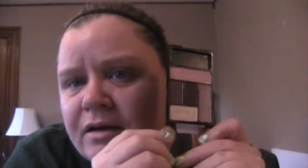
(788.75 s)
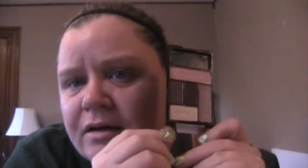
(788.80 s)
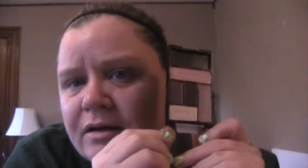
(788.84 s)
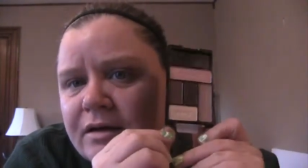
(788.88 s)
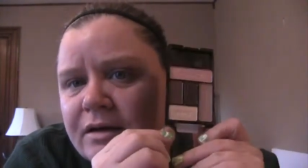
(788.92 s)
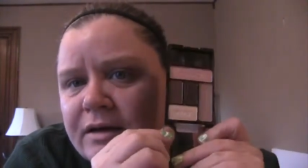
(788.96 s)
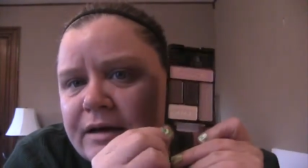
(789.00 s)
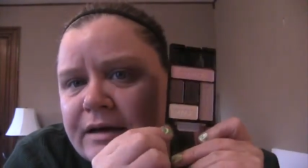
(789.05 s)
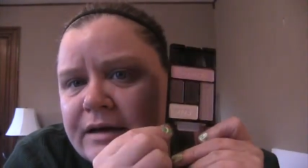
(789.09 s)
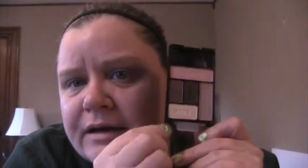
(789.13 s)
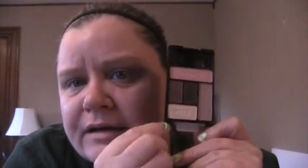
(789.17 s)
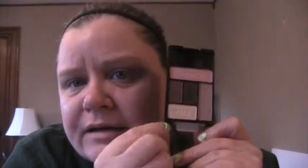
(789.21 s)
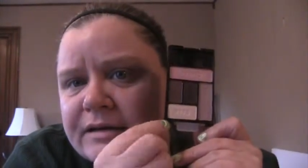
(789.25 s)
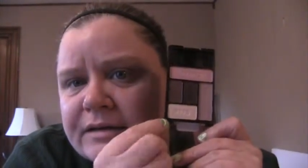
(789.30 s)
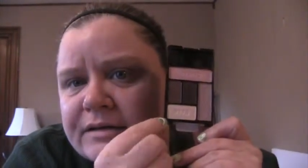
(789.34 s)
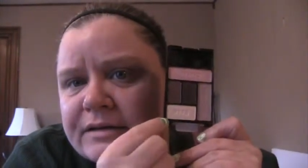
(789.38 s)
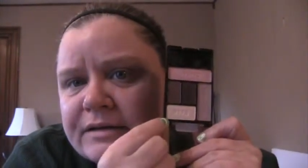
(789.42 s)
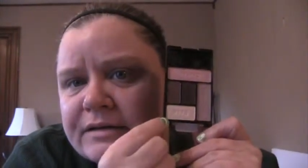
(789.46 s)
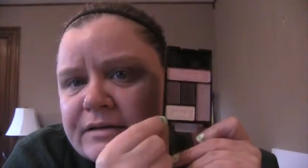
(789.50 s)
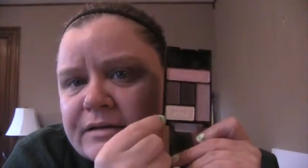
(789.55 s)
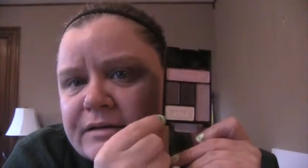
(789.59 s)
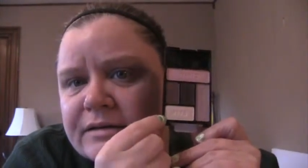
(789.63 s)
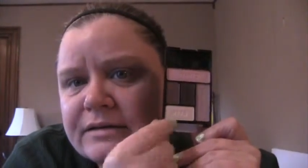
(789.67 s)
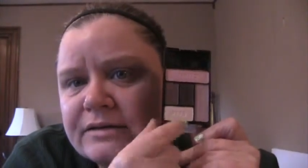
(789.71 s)
And
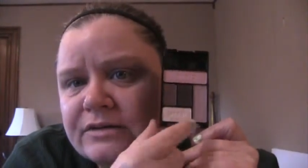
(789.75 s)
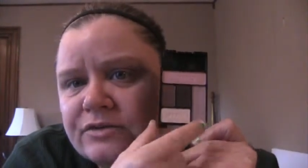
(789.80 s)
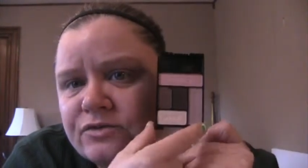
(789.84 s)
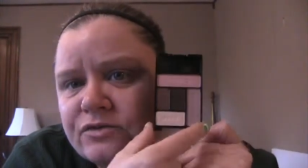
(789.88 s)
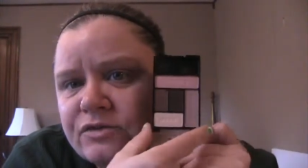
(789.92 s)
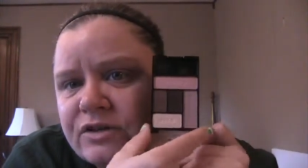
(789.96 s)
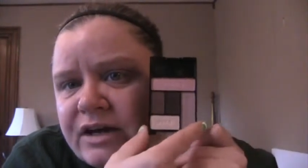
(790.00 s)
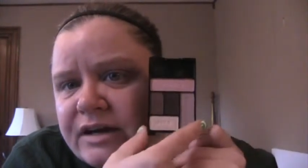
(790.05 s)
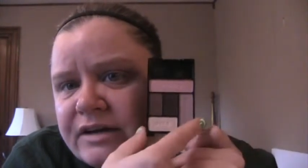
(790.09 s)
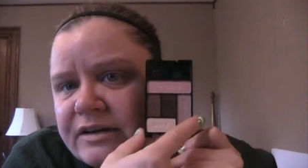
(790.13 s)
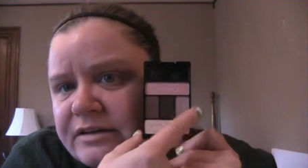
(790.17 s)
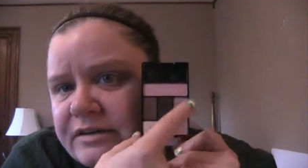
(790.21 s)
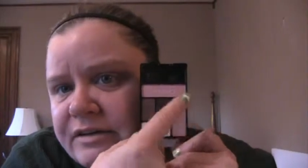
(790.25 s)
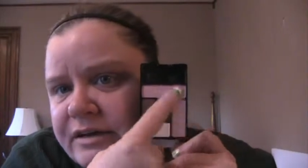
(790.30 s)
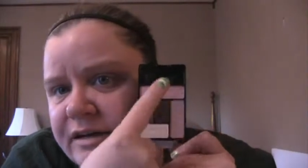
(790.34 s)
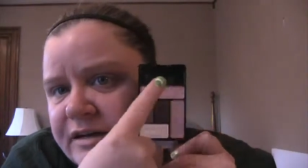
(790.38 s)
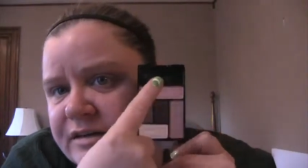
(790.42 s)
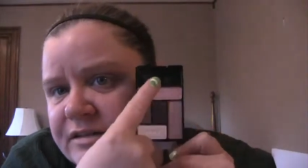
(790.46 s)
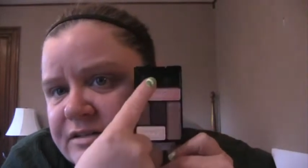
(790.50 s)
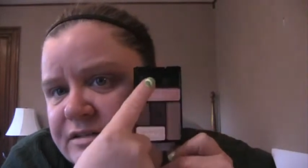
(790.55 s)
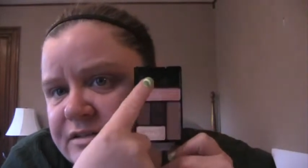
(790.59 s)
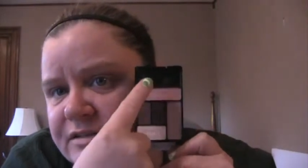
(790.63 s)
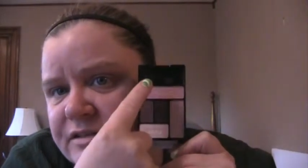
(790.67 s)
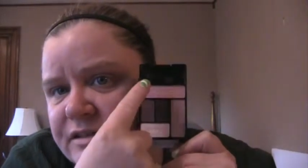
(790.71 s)
you've got a
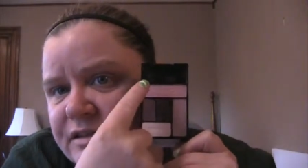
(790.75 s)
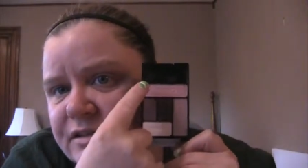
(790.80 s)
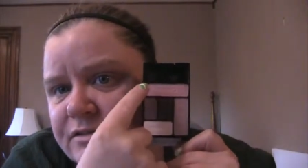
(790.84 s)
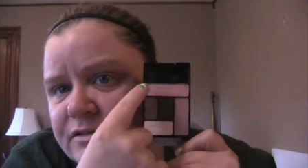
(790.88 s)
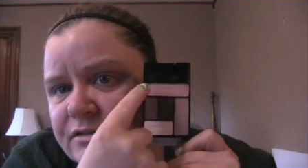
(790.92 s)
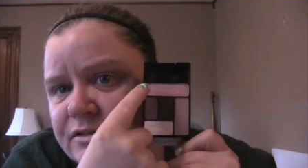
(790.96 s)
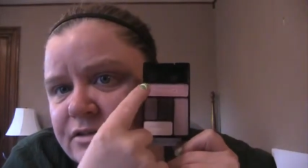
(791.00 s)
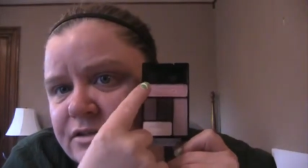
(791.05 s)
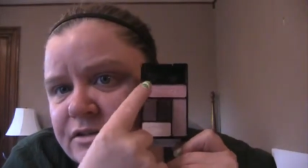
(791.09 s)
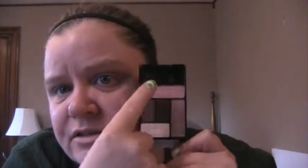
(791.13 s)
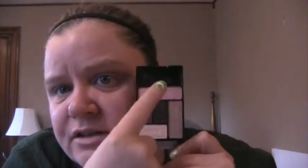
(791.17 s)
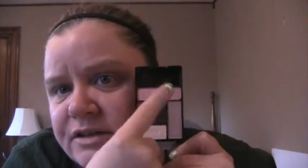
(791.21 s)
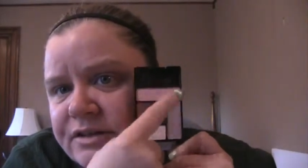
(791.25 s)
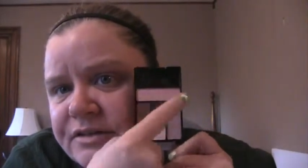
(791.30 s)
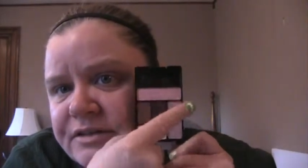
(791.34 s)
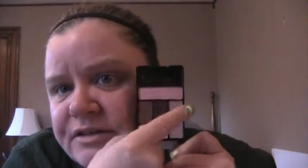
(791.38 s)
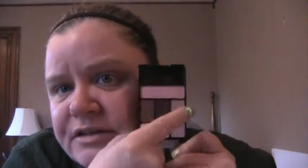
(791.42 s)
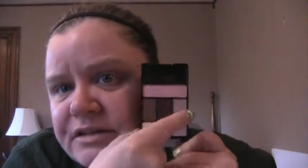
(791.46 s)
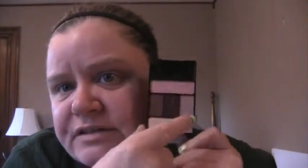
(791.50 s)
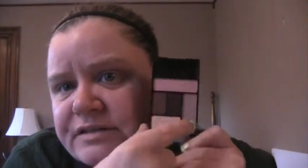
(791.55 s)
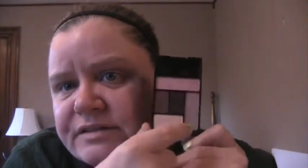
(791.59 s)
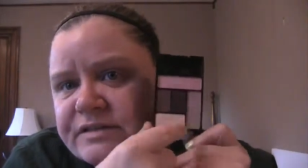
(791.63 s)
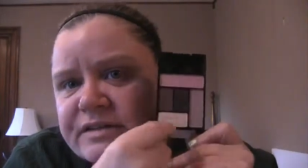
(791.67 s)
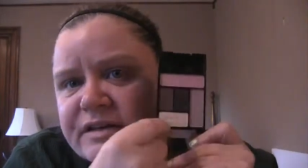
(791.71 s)
nice subtle look on
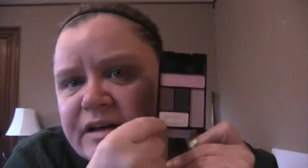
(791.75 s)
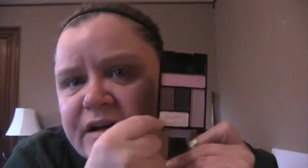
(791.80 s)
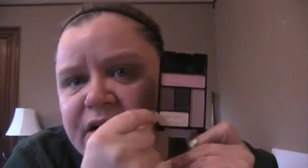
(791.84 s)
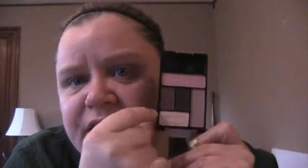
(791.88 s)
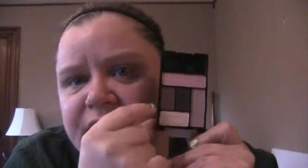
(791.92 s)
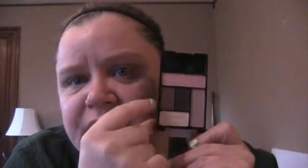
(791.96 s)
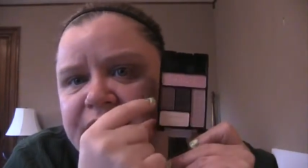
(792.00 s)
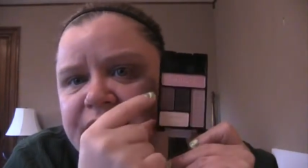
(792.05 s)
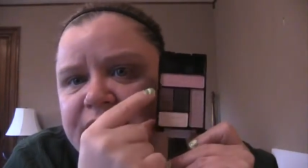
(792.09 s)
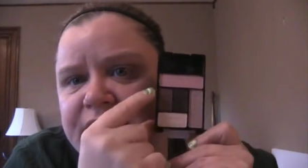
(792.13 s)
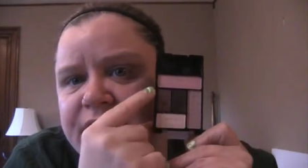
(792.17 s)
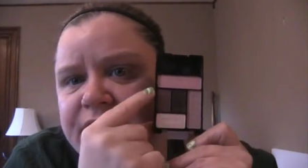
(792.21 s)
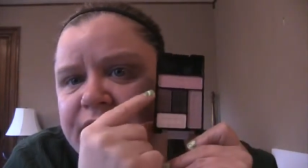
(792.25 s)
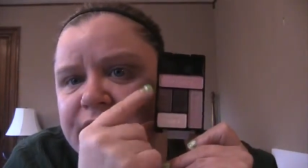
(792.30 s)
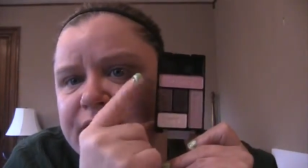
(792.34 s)
this side.